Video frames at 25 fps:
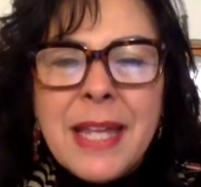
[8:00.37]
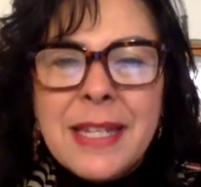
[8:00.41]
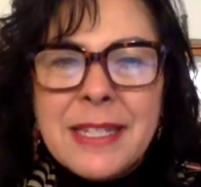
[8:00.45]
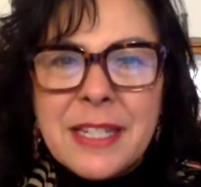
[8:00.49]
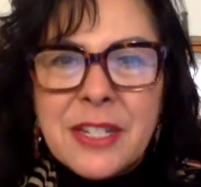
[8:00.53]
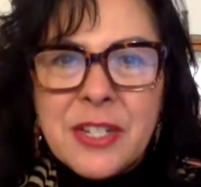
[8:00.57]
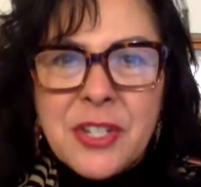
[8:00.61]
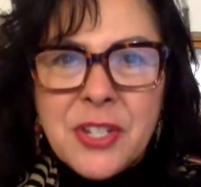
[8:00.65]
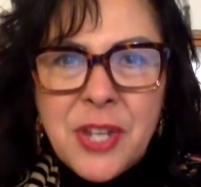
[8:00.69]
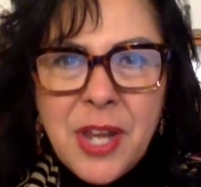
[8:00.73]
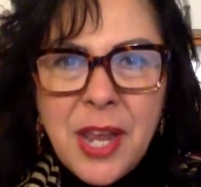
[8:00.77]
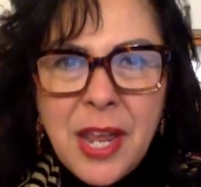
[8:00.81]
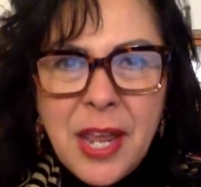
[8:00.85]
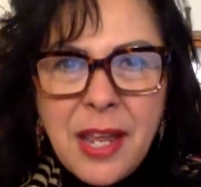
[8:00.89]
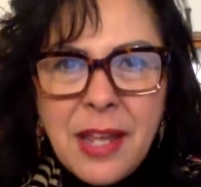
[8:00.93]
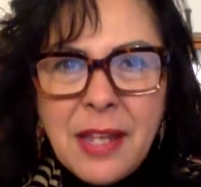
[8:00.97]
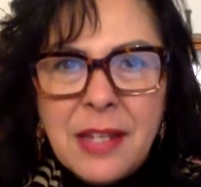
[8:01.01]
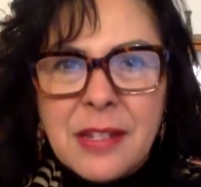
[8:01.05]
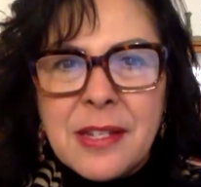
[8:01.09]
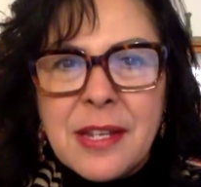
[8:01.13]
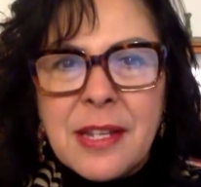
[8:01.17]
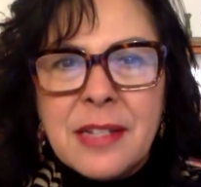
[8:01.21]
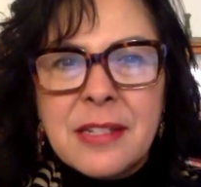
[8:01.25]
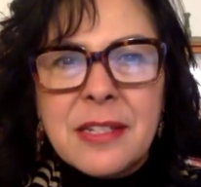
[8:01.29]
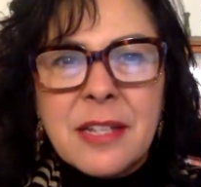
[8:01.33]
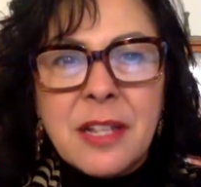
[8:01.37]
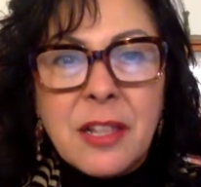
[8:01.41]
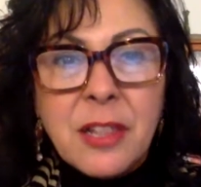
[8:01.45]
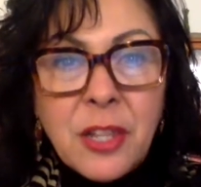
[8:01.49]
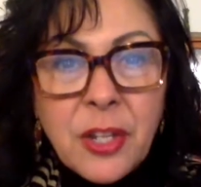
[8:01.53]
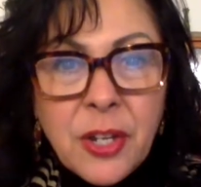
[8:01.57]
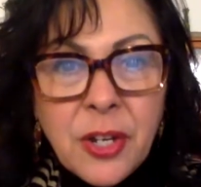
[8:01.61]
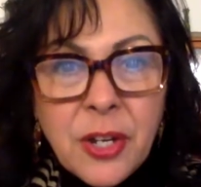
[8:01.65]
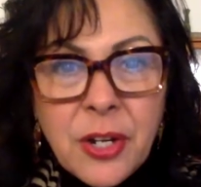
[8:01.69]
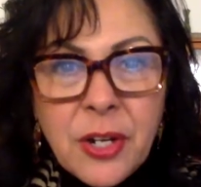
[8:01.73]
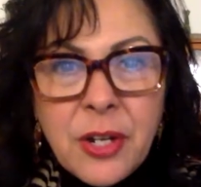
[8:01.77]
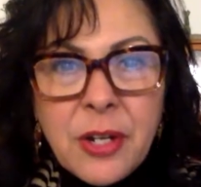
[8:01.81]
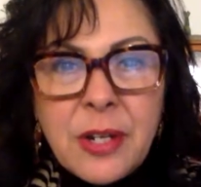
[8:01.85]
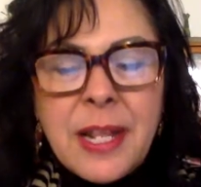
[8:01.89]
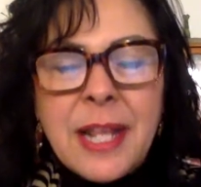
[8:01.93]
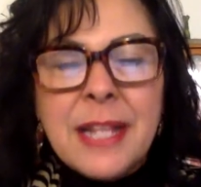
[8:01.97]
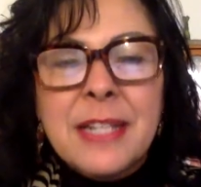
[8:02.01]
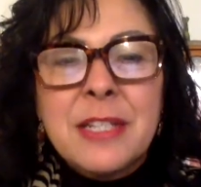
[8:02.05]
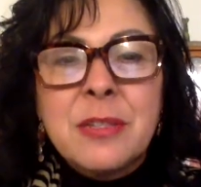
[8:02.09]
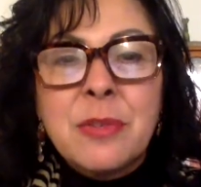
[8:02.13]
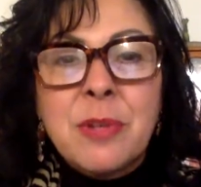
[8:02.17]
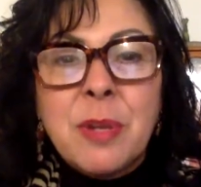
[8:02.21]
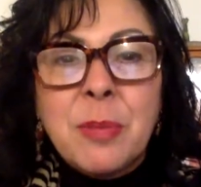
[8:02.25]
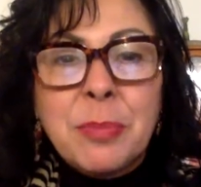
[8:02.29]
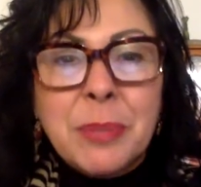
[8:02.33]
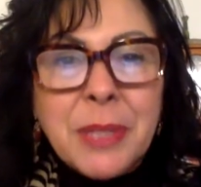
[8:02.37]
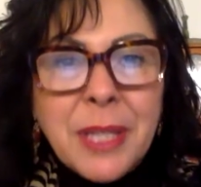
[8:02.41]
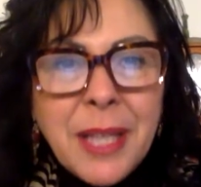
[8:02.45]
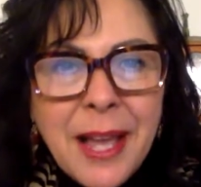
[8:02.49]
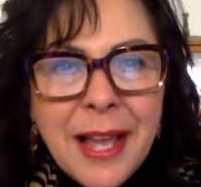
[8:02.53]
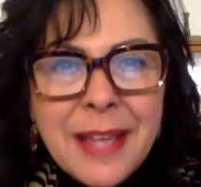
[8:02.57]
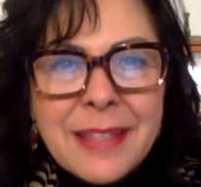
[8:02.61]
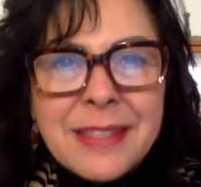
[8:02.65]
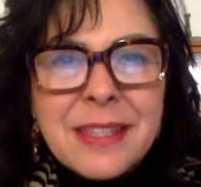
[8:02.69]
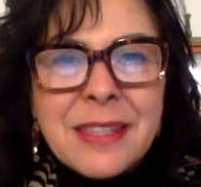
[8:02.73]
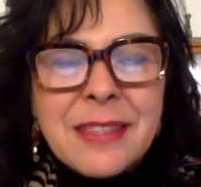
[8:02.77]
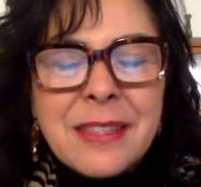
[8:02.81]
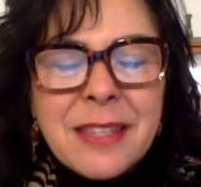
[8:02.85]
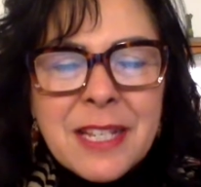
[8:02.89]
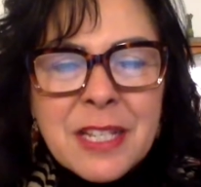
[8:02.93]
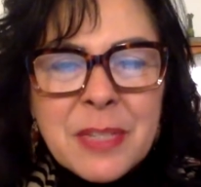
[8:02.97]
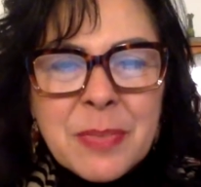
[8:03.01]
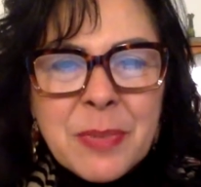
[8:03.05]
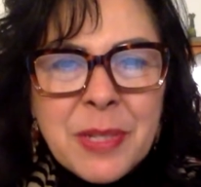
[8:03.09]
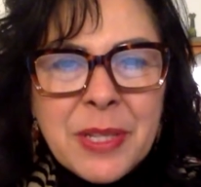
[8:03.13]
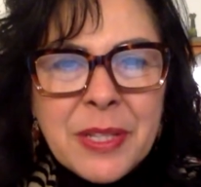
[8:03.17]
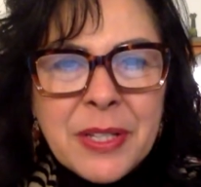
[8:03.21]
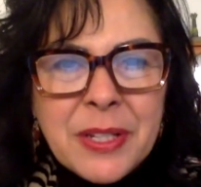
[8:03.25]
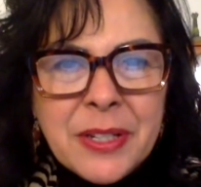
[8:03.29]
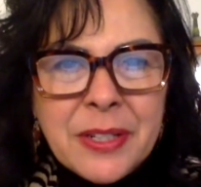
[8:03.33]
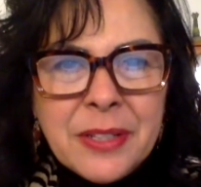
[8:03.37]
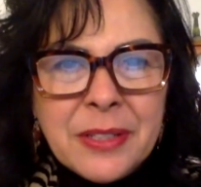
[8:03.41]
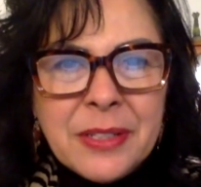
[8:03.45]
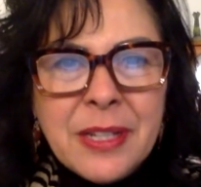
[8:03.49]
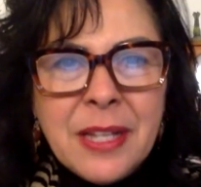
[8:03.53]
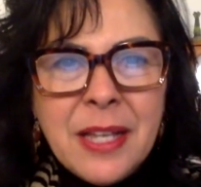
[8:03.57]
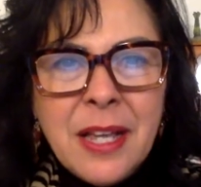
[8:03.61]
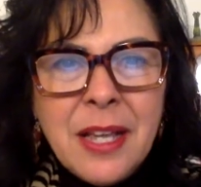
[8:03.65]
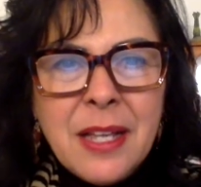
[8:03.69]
and to change and to learn and to apply the things we learn.